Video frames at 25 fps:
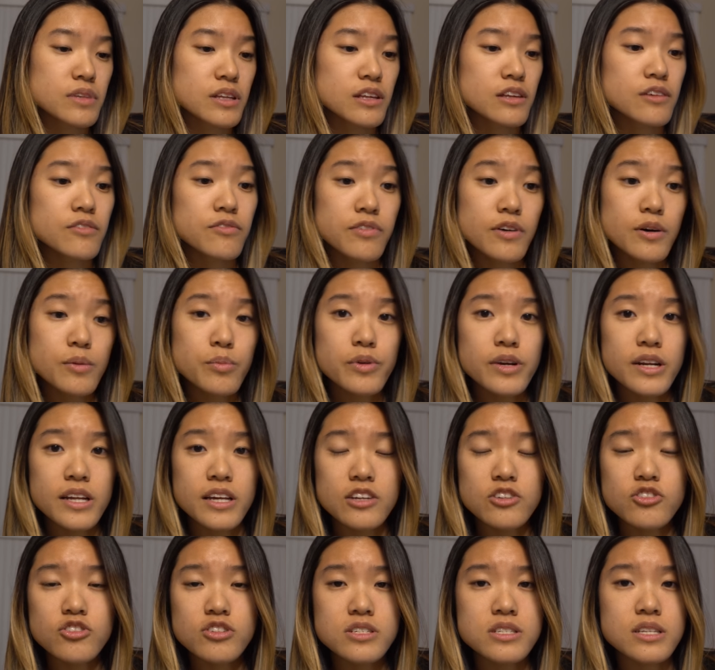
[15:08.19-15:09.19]
it felt pretty
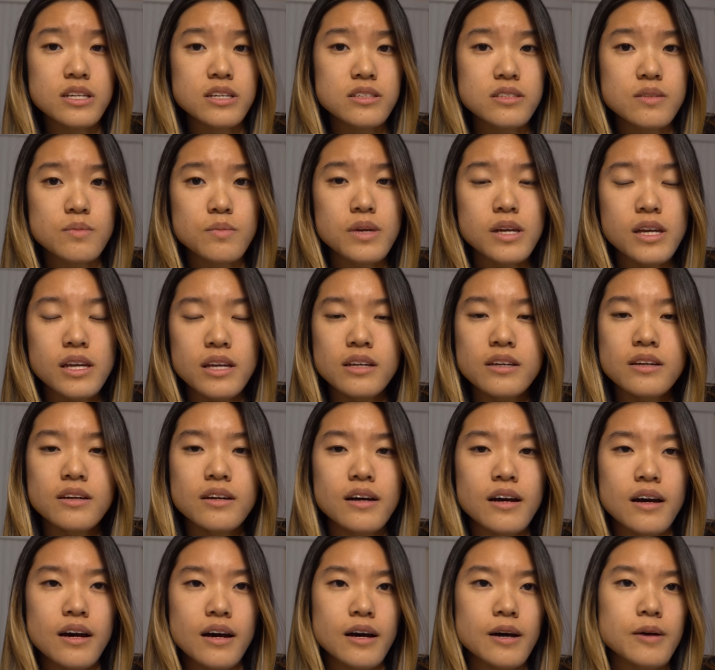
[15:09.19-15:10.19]
interesting to me.
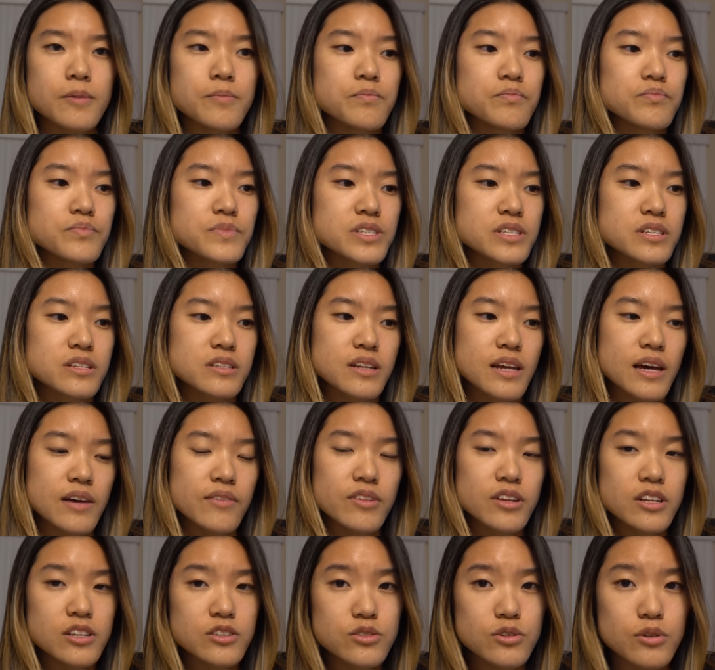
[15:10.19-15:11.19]
Um, didn't have
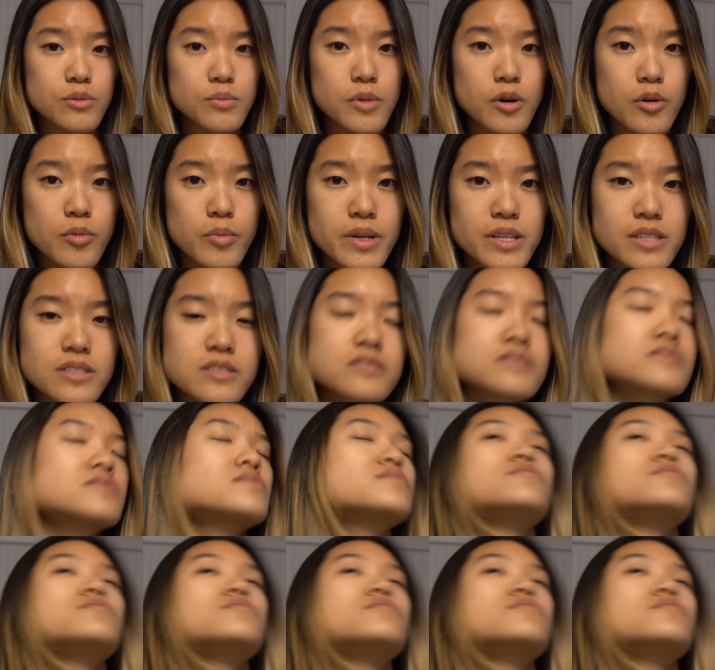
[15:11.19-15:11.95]
any dull moments.